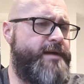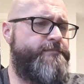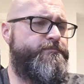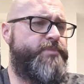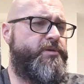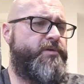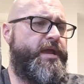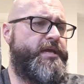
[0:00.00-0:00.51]

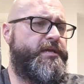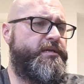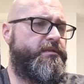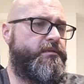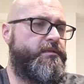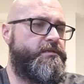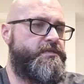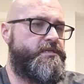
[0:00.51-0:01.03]
Amber
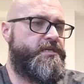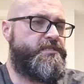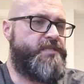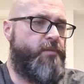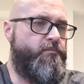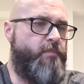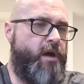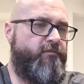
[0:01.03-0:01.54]
Ale.
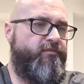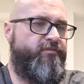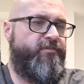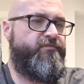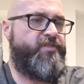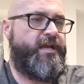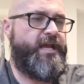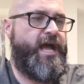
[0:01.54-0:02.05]
At the mouth
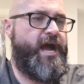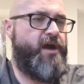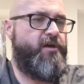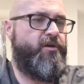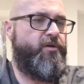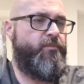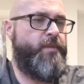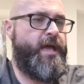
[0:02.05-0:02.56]
of the
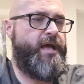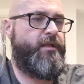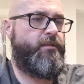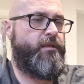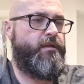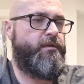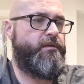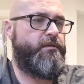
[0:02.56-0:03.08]

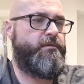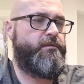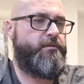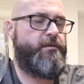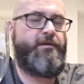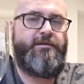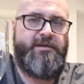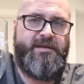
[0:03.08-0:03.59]
caramel.
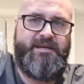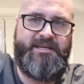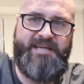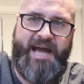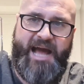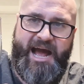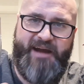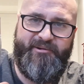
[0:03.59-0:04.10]

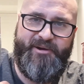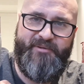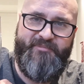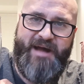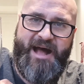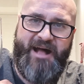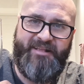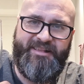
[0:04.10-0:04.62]

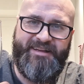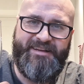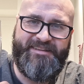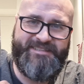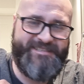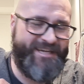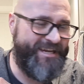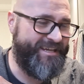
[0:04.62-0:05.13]

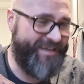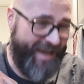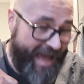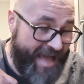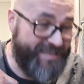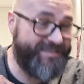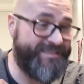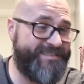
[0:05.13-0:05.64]
Caramel?
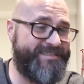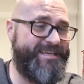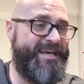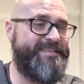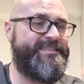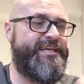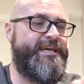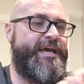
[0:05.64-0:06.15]
Dickhead, it
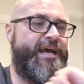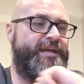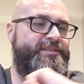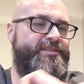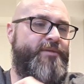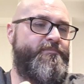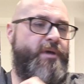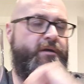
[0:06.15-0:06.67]
says.
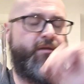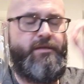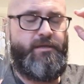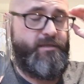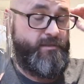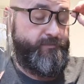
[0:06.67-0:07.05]
At the mouth.